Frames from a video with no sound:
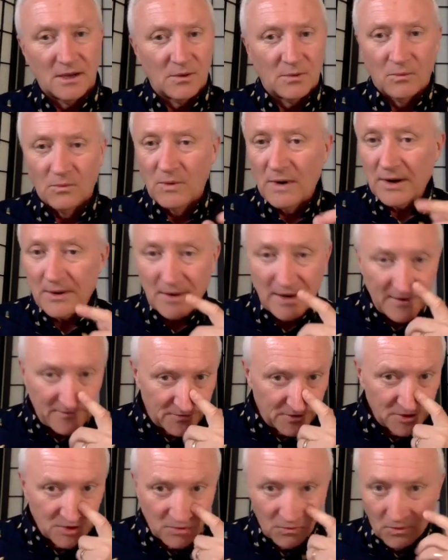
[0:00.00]
wherever,
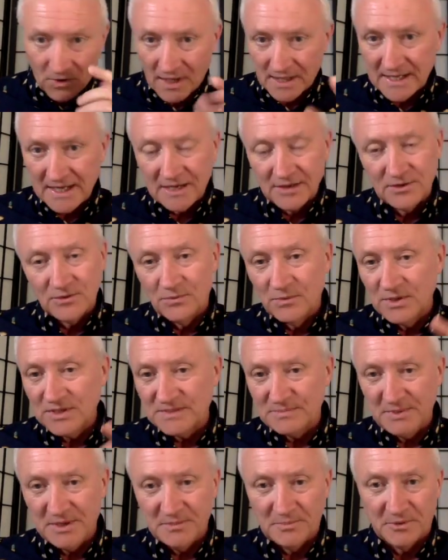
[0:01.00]
you're walking in the woods,
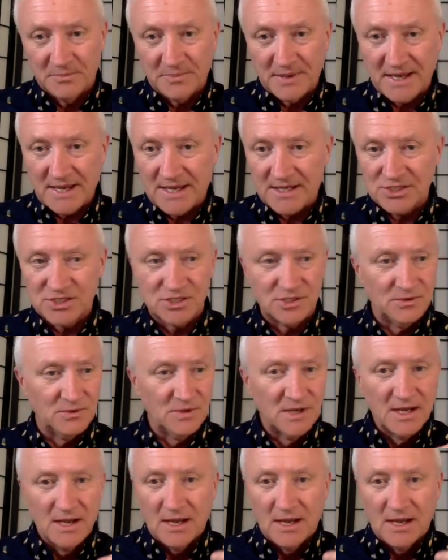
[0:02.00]
people pass you,